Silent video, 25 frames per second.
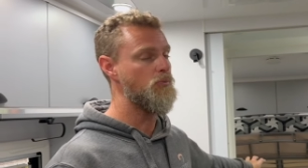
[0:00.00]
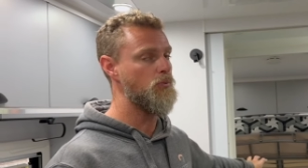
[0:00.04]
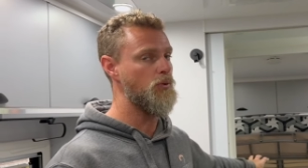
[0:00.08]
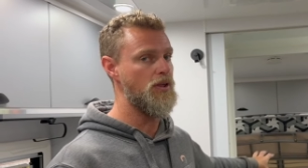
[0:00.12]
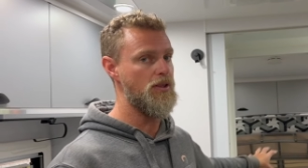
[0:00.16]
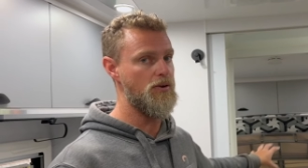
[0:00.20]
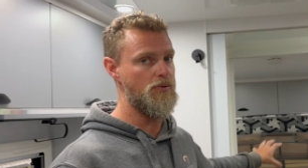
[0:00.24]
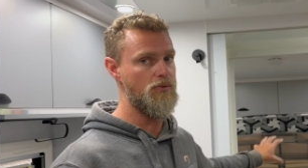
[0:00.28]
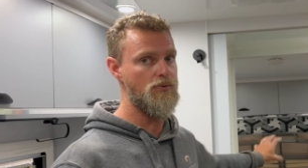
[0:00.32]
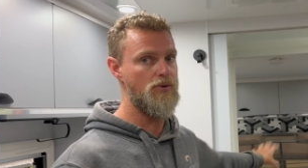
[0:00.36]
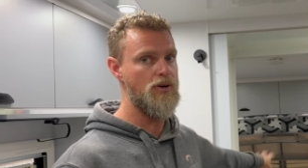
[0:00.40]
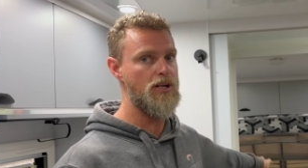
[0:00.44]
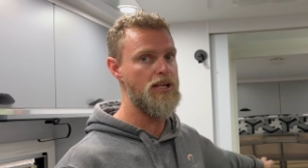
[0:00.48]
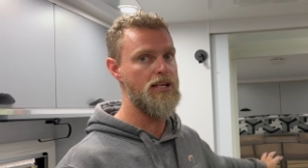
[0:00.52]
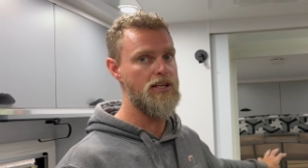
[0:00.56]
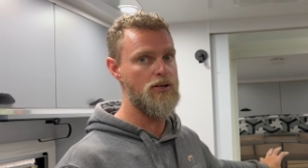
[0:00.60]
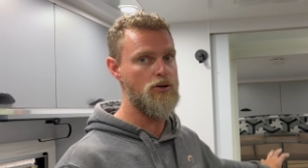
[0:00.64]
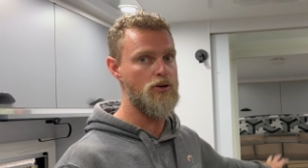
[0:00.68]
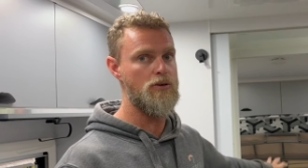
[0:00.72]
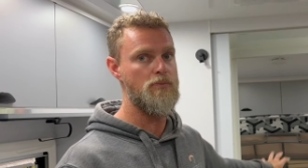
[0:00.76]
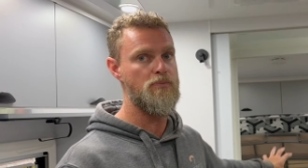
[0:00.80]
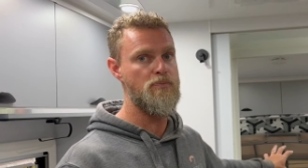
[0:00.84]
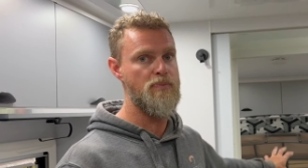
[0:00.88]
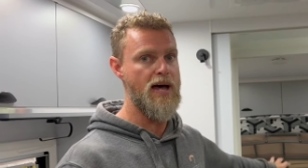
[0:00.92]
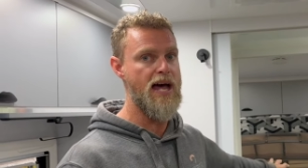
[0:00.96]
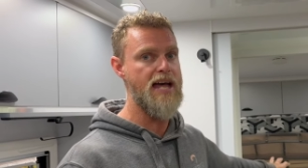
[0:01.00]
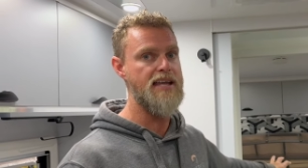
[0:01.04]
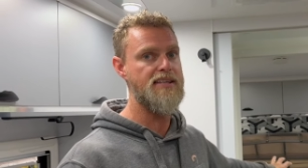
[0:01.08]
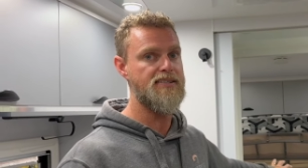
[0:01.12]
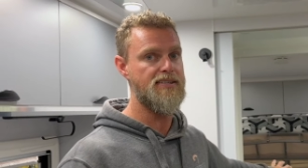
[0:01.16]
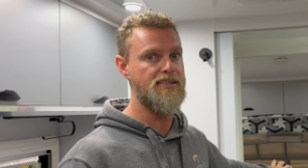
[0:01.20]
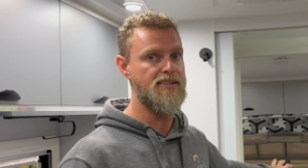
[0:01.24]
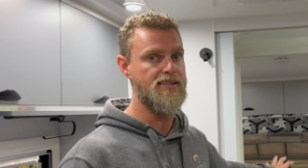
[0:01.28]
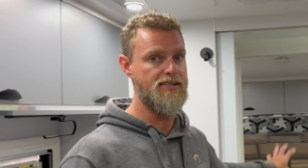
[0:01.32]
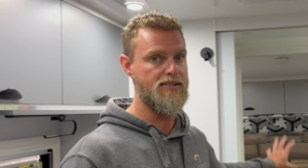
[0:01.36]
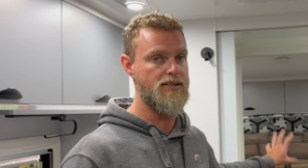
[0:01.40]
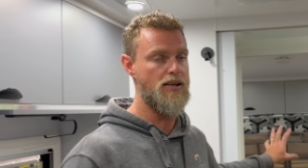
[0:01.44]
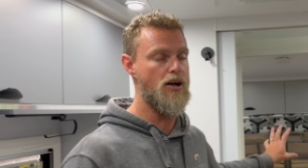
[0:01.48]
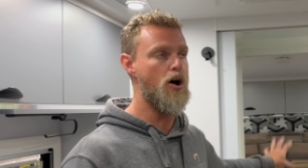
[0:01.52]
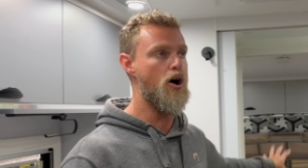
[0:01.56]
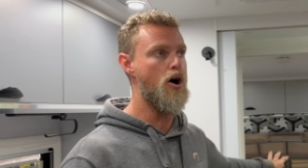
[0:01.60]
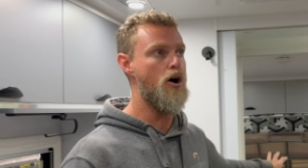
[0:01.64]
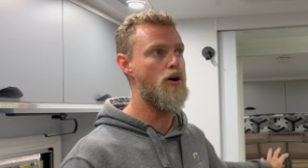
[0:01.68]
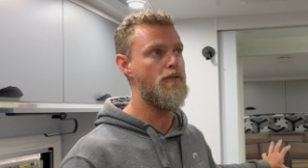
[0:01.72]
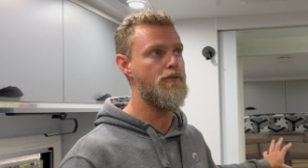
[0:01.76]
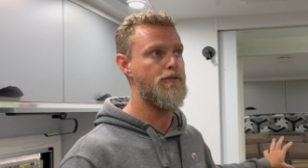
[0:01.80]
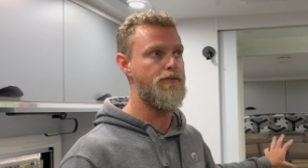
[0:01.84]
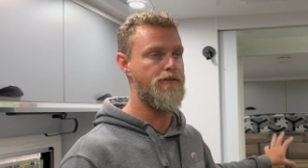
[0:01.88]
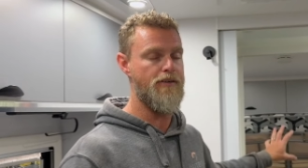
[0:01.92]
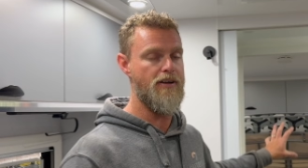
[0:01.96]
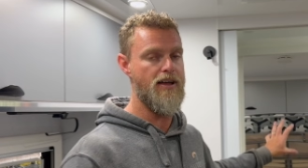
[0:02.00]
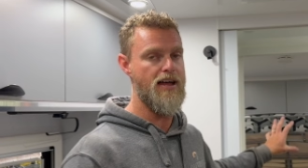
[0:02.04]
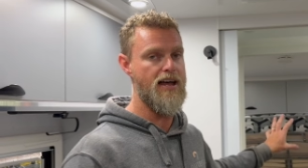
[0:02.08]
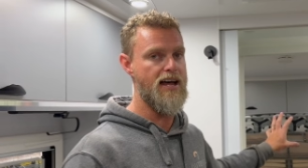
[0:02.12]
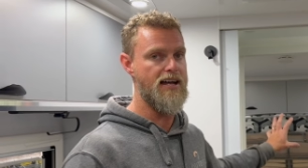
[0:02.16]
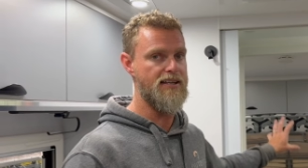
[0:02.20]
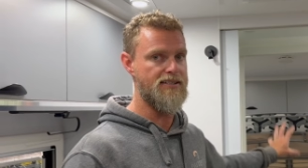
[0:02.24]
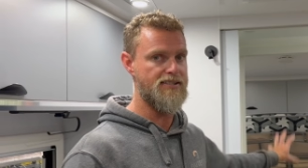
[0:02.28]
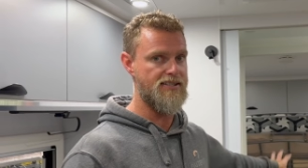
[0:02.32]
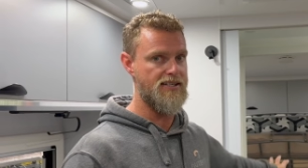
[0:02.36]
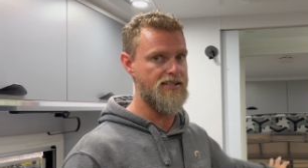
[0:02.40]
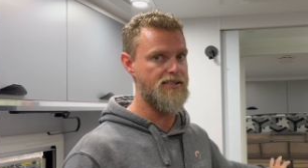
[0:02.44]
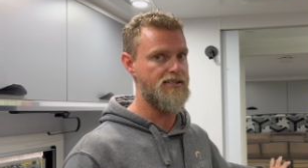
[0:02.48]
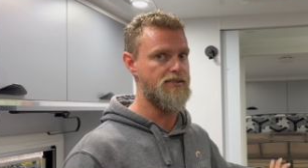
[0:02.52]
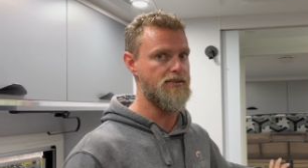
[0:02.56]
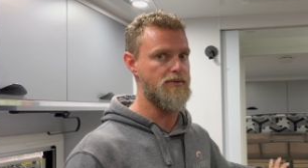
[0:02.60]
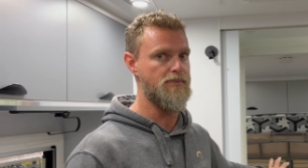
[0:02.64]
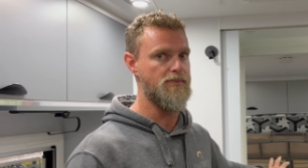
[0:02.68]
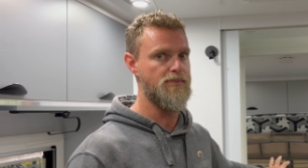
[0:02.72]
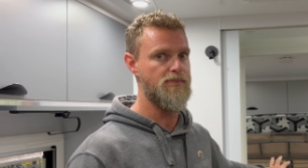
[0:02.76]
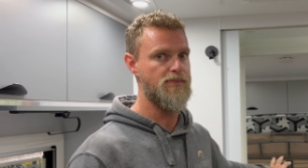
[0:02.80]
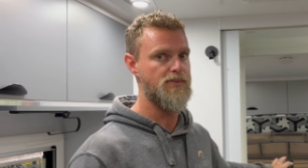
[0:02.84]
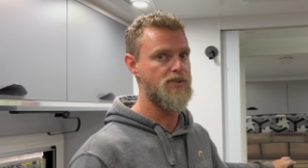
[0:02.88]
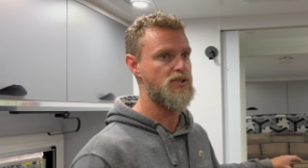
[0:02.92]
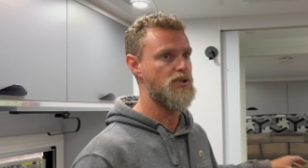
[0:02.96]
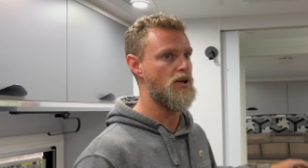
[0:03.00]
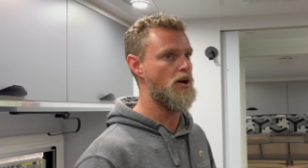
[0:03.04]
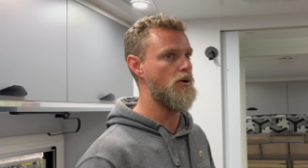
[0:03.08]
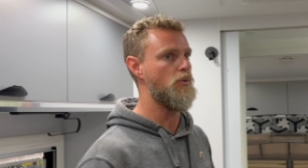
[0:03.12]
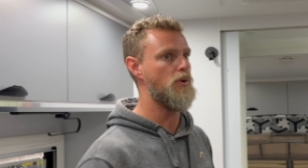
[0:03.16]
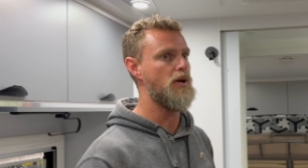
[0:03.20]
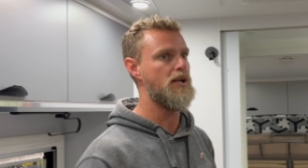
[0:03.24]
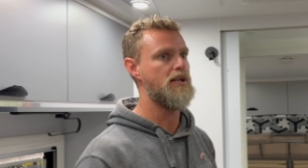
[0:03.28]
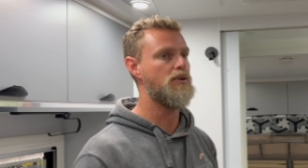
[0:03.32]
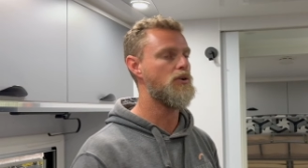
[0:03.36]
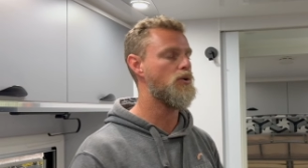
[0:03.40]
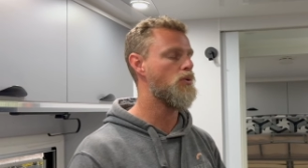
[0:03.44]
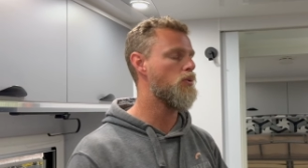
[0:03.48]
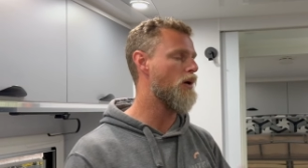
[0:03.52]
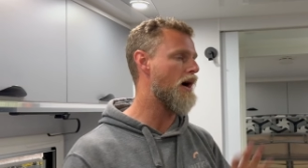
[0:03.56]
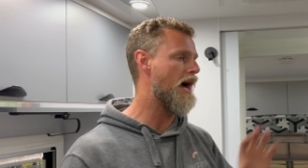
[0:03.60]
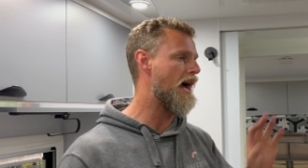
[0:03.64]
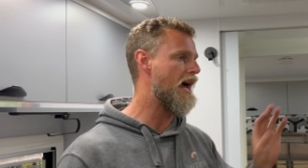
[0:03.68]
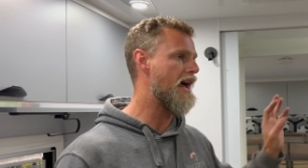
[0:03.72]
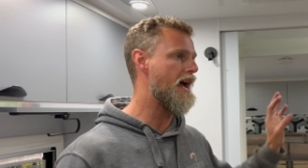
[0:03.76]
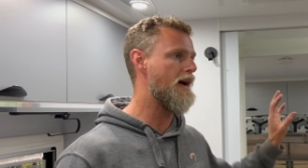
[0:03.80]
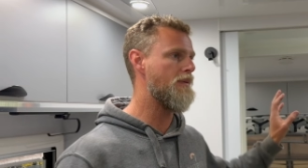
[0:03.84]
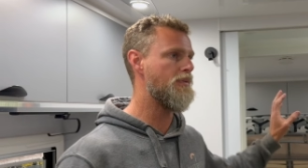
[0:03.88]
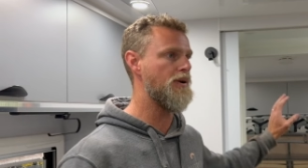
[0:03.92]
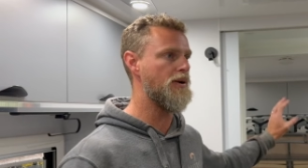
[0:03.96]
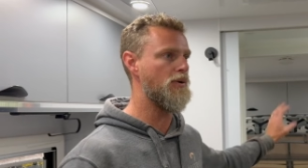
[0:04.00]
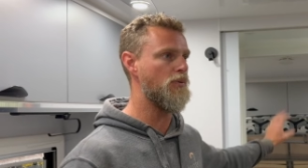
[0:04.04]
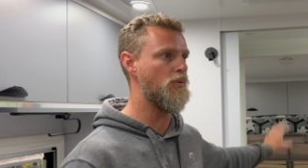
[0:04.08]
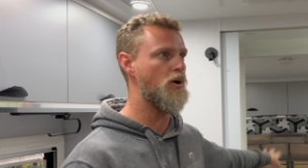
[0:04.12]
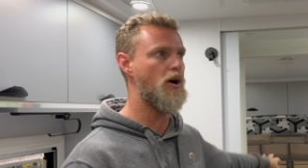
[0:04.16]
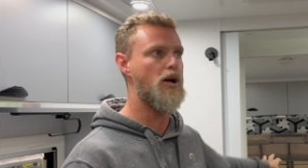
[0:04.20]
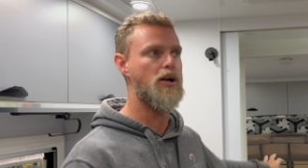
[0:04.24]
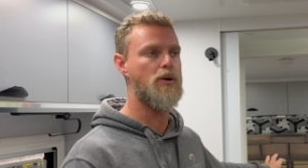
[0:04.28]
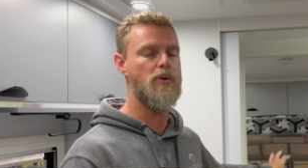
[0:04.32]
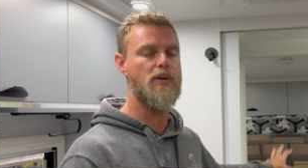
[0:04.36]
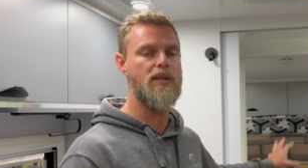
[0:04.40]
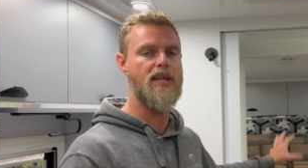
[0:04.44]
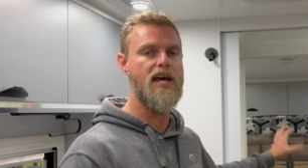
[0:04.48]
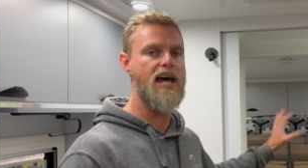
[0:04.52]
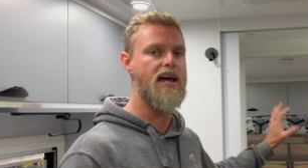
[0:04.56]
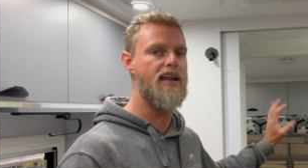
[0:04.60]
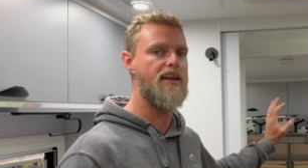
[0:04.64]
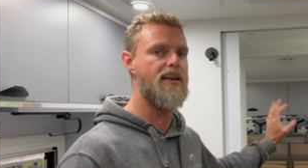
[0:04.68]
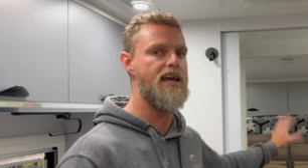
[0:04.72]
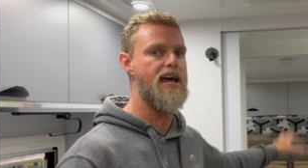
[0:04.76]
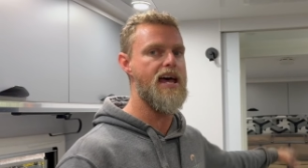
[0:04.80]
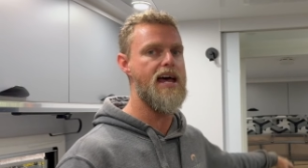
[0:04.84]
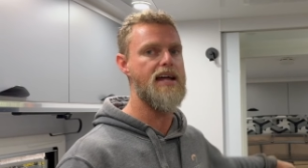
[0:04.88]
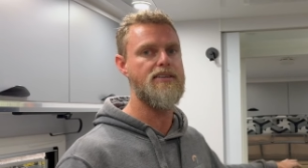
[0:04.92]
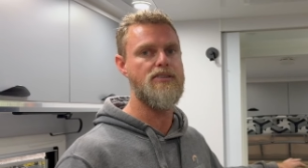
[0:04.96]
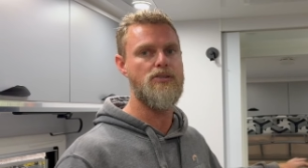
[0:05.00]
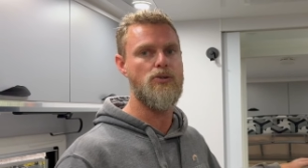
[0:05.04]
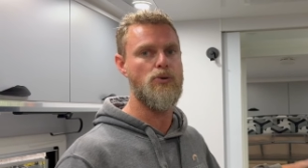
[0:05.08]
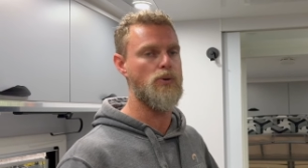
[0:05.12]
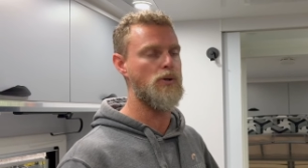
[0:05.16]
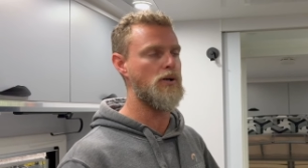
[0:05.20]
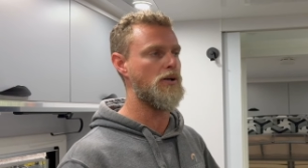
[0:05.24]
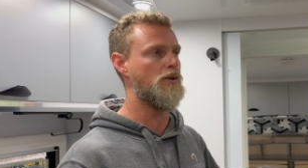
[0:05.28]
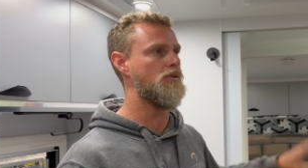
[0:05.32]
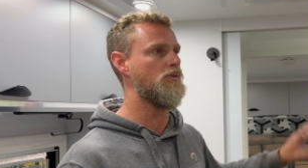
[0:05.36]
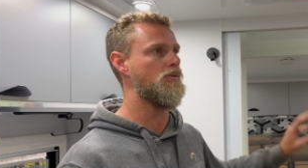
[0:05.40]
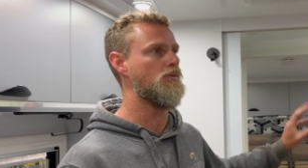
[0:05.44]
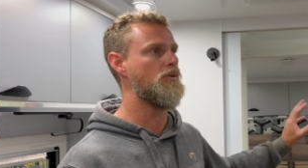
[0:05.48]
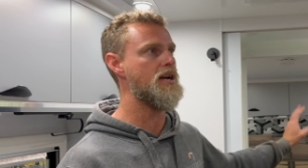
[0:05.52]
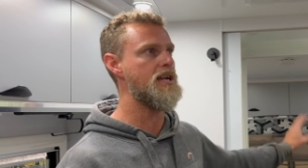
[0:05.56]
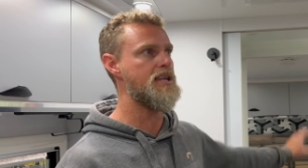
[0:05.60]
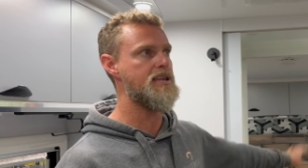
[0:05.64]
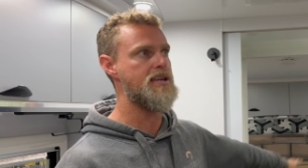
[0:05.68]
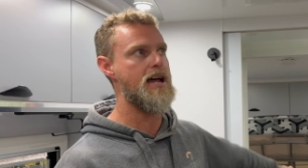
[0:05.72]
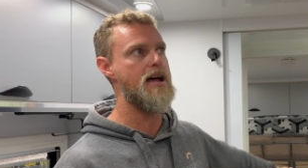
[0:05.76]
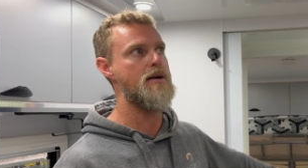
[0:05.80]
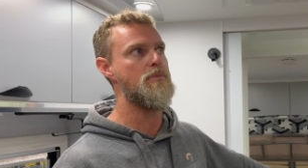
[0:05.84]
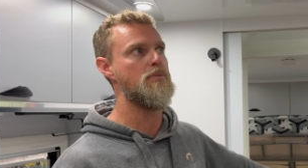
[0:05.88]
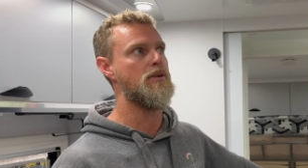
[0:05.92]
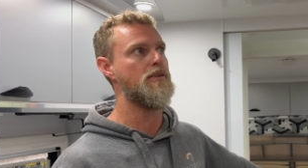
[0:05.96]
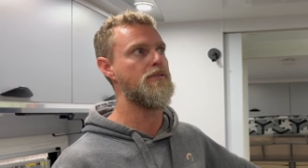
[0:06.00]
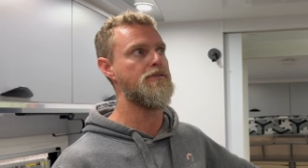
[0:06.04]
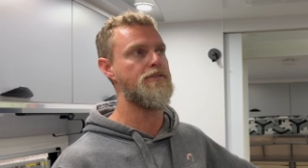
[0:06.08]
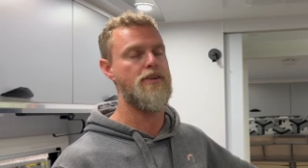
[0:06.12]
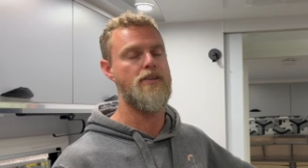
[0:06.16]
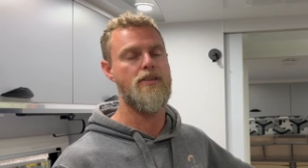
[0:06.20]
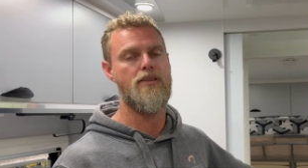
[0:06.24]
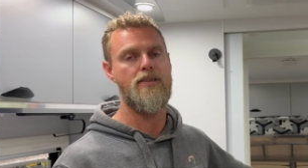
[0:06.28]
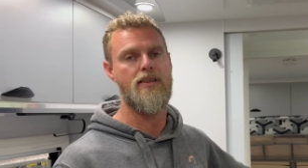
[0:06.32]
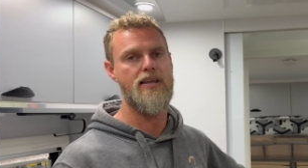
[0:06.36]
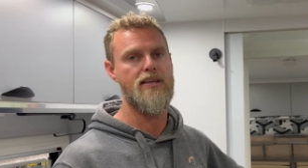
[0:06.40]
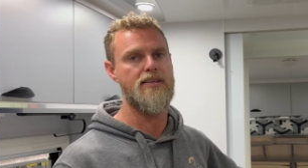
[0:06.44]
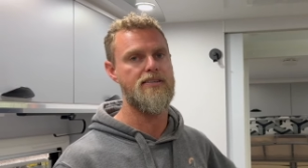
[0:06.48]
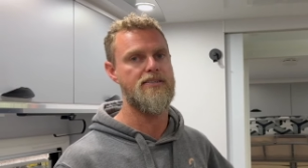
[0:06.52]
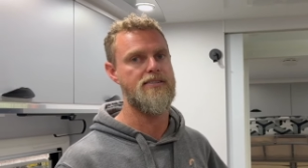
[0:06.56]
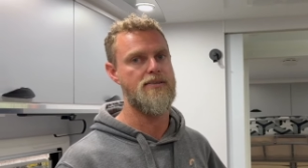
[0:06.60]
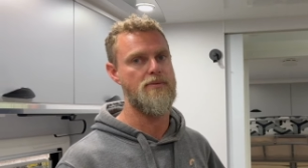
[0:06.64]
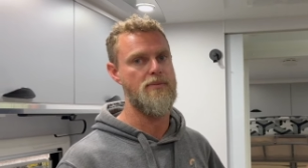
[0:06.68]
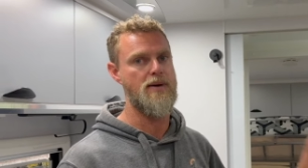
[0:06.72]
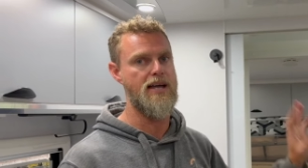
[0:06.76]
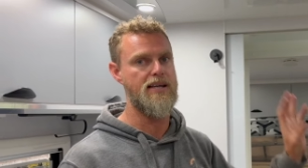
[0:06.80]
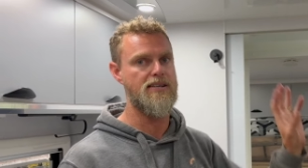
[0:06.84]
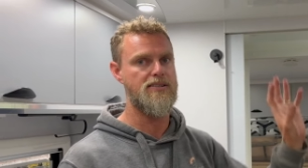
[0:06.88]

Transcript: with a really good basis of a system. So we're quite happy to work with that, add to it, recable a few things to make